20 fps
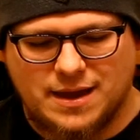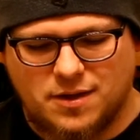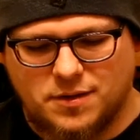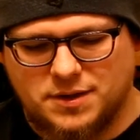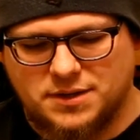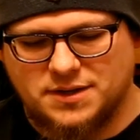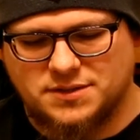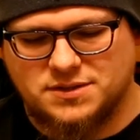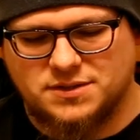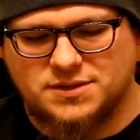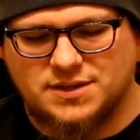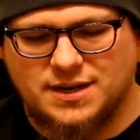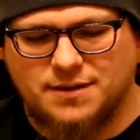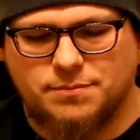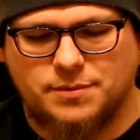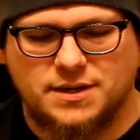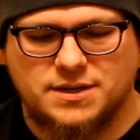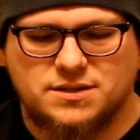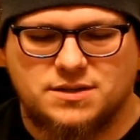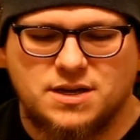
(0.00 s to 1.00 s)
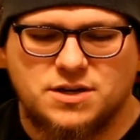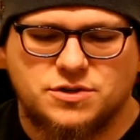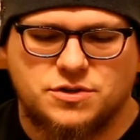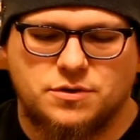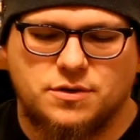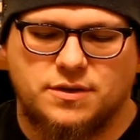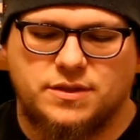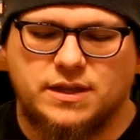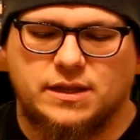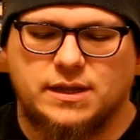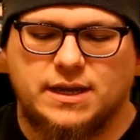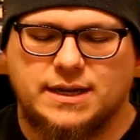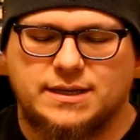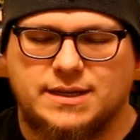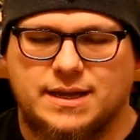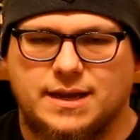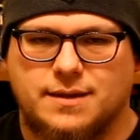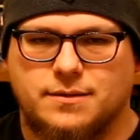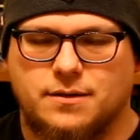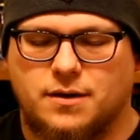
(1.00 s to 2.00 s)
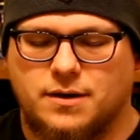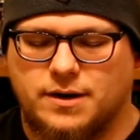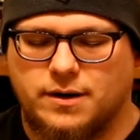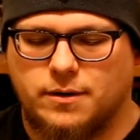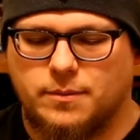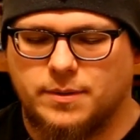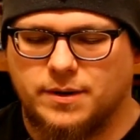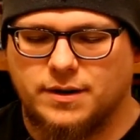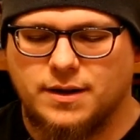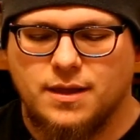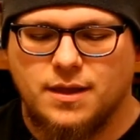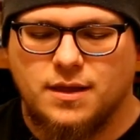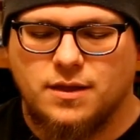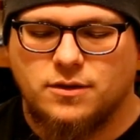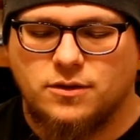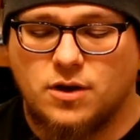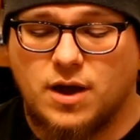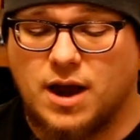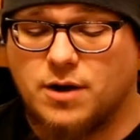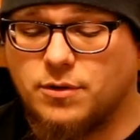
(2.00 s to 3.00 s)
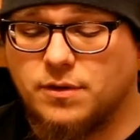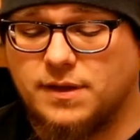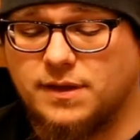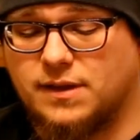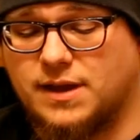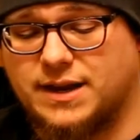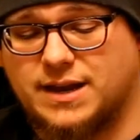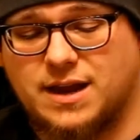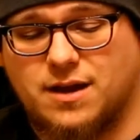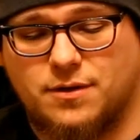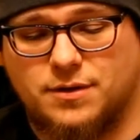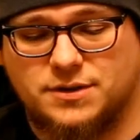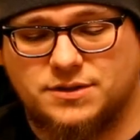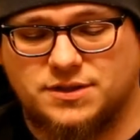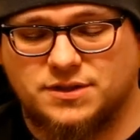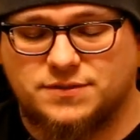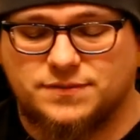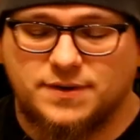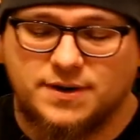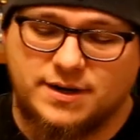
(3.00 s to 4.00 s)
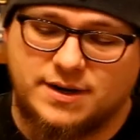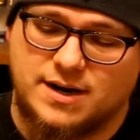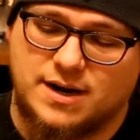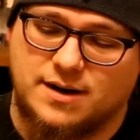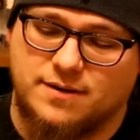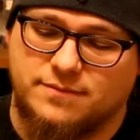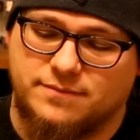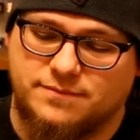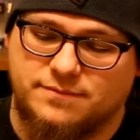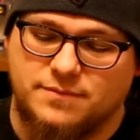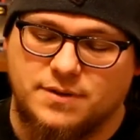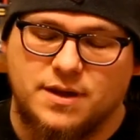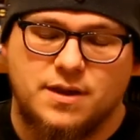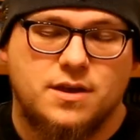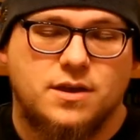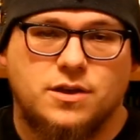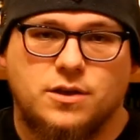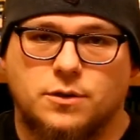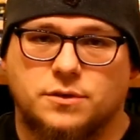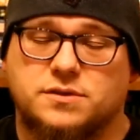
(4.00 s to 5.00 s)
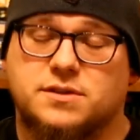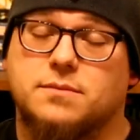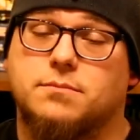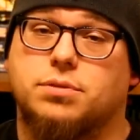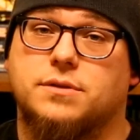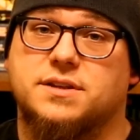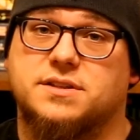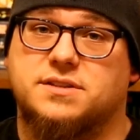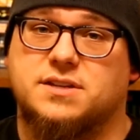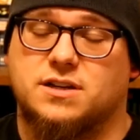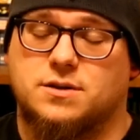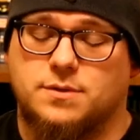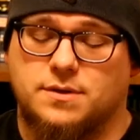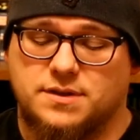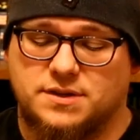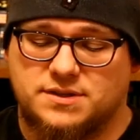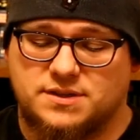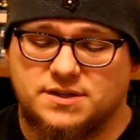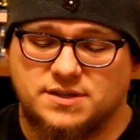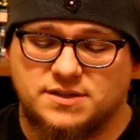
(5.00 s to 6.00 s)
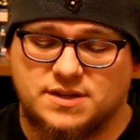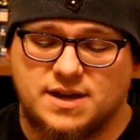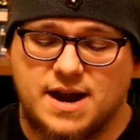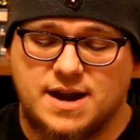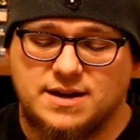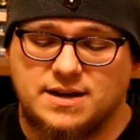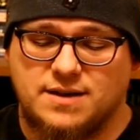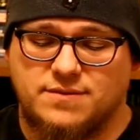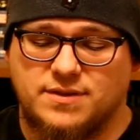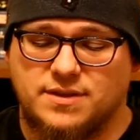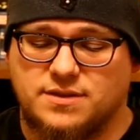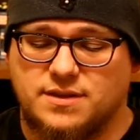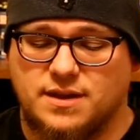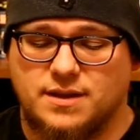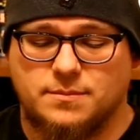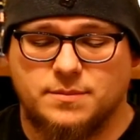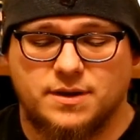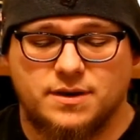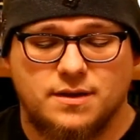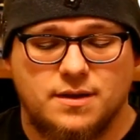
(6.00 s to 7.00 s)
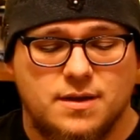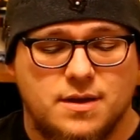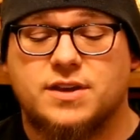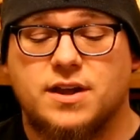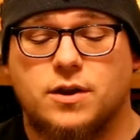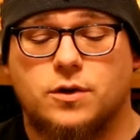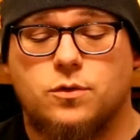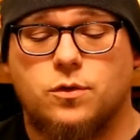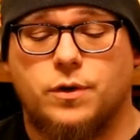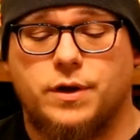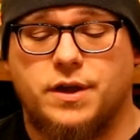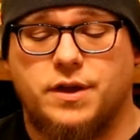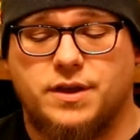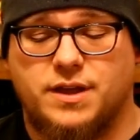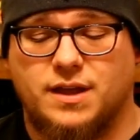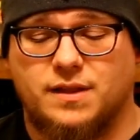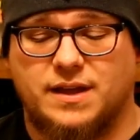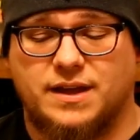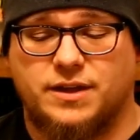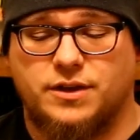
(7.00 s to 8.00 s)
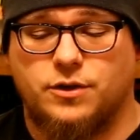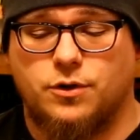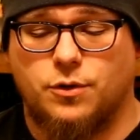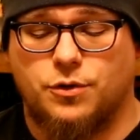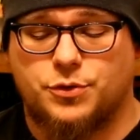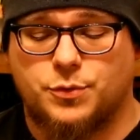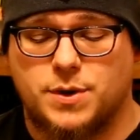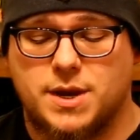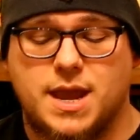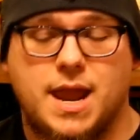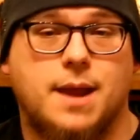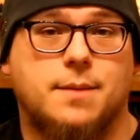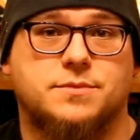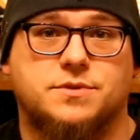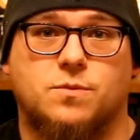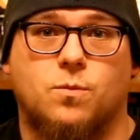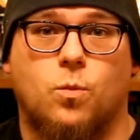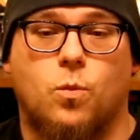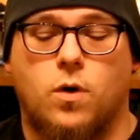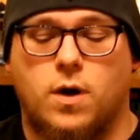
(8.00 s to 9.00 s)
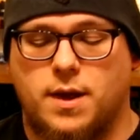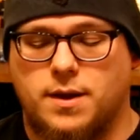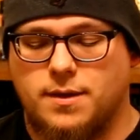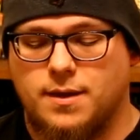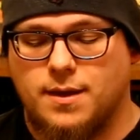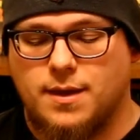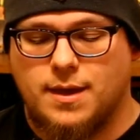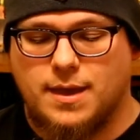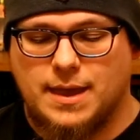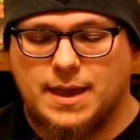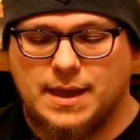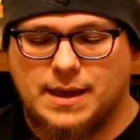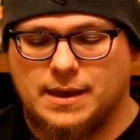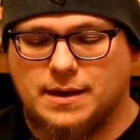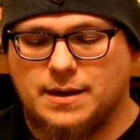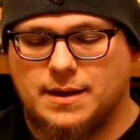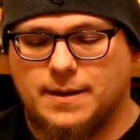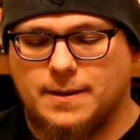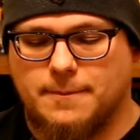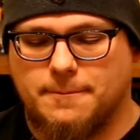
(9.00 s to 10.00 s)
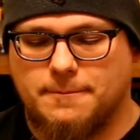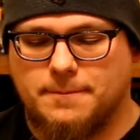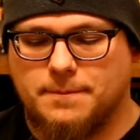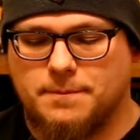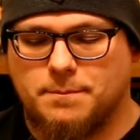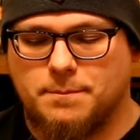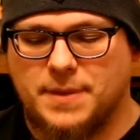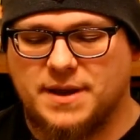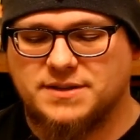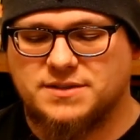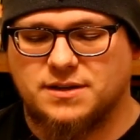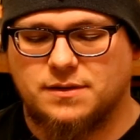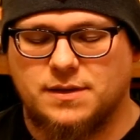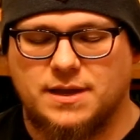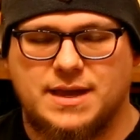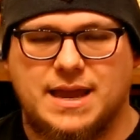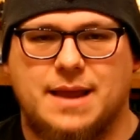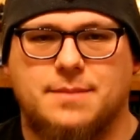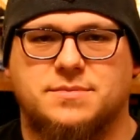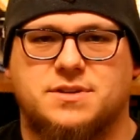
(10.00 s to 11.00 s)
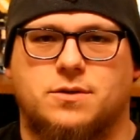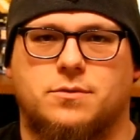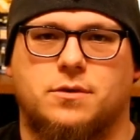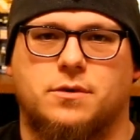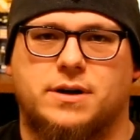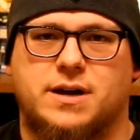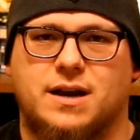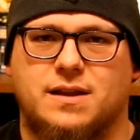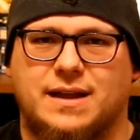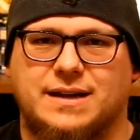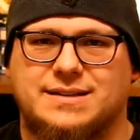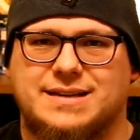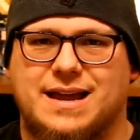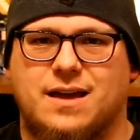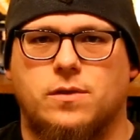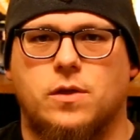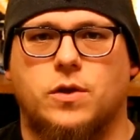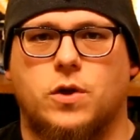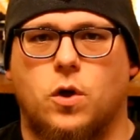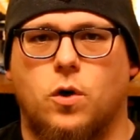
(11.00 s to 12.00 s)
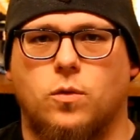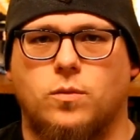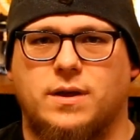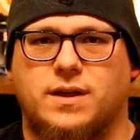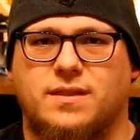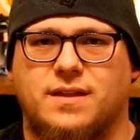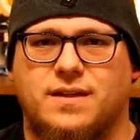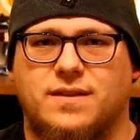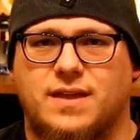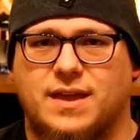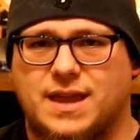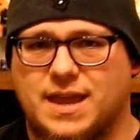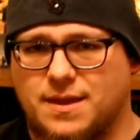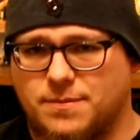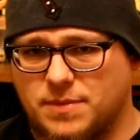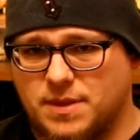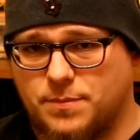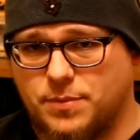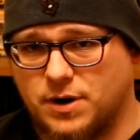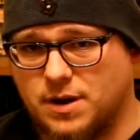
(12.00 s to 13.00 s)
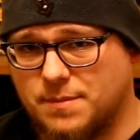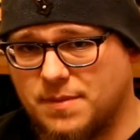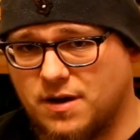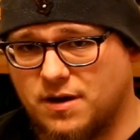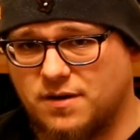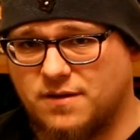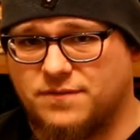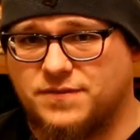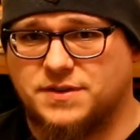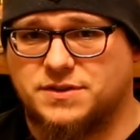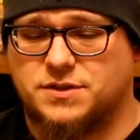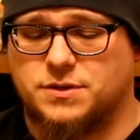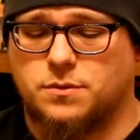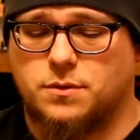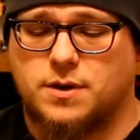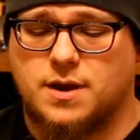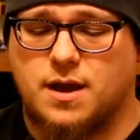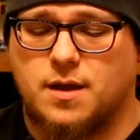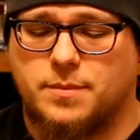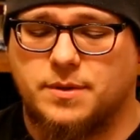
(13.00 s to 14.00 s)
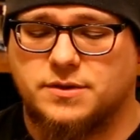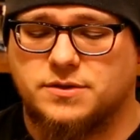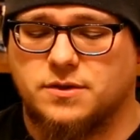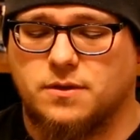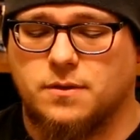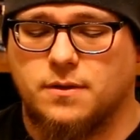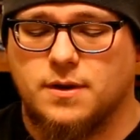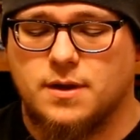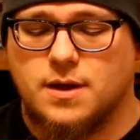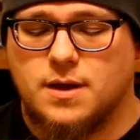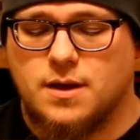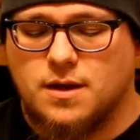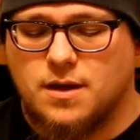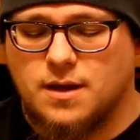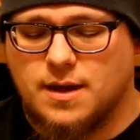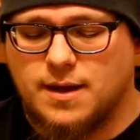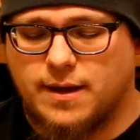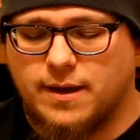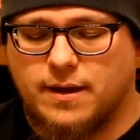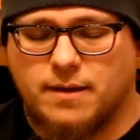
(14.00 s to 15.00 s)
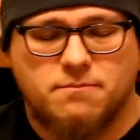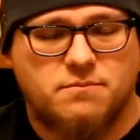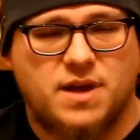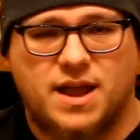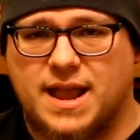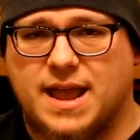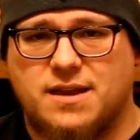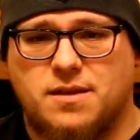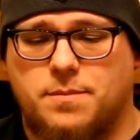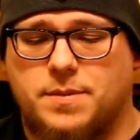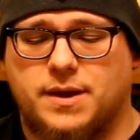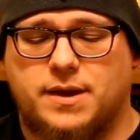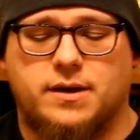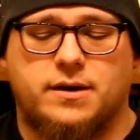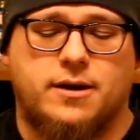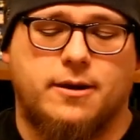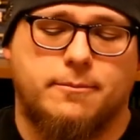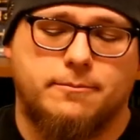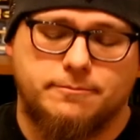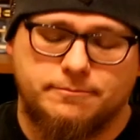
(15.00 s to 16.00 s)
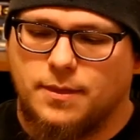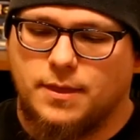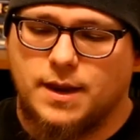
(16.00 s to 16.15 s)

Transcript: how it doesn't say PlayStation or anything like that on there, but you know, I really like how it's just very kind of, you know, simplistic with its design and everything. But it's kind of cool how you get like, you know, 3 games in one, and basically games that were kind of like download only, and then they put them out on a physical copy, so I had to pick it up.